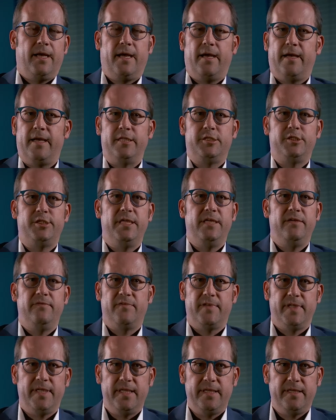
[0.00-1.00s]
uh,
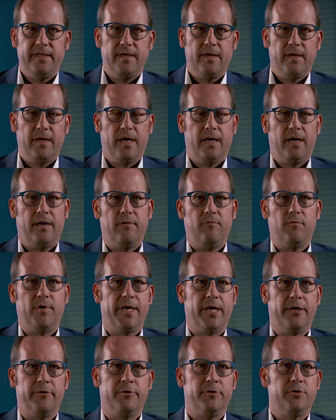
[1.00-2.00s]
achieve the uh,
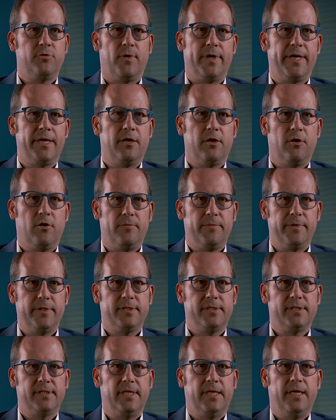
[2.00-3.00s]
120
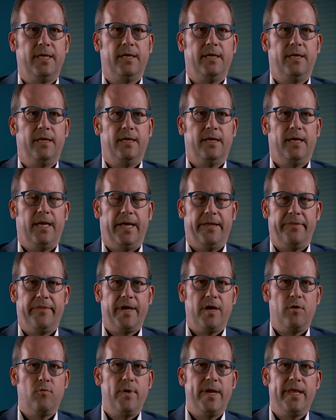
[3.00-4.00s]
kilometers and
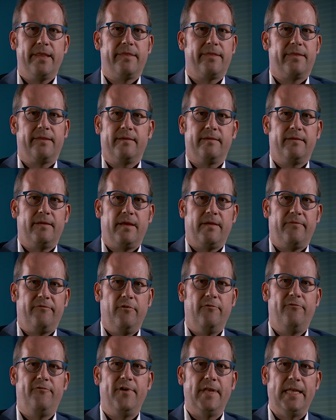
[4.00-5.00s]
therewith uh,
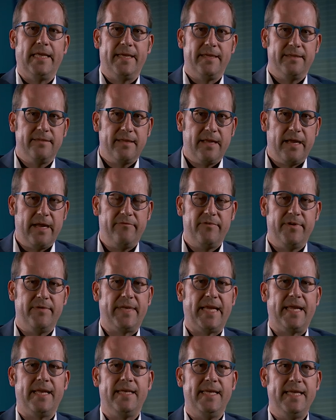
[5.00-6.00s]
fulfilling
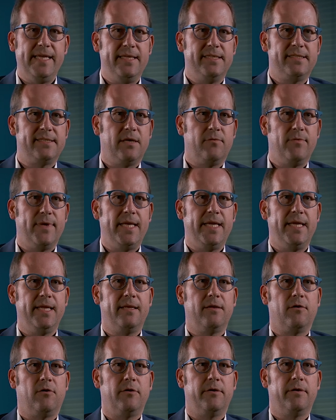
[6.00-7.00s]
everyday needs that we
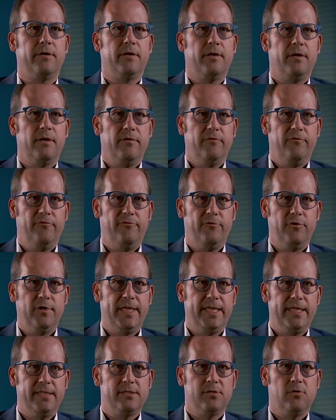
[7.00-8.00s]
need on
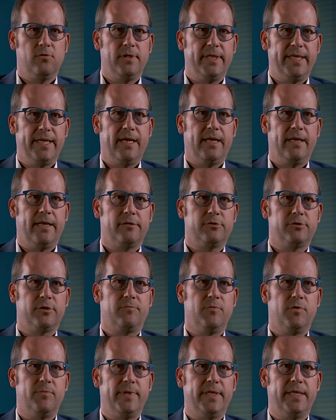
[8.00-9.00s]
fully solely
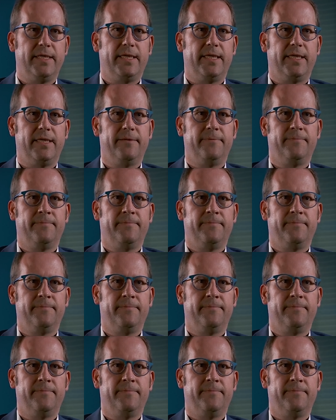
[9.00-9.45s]
electric mobility.